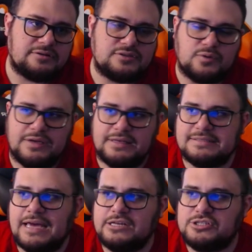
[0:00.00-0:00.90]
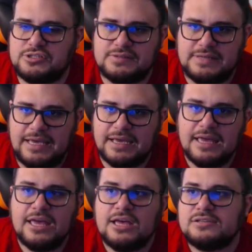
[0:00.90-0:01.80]
So he decided to just take
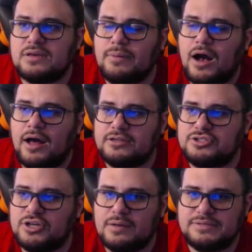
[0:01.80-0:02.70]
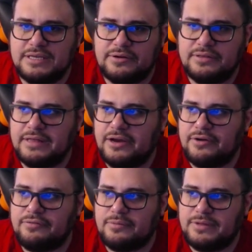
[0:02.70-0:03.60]
some odd jobs here and there
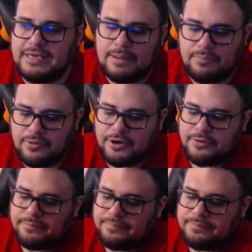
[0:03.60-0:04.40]
from the Emperor.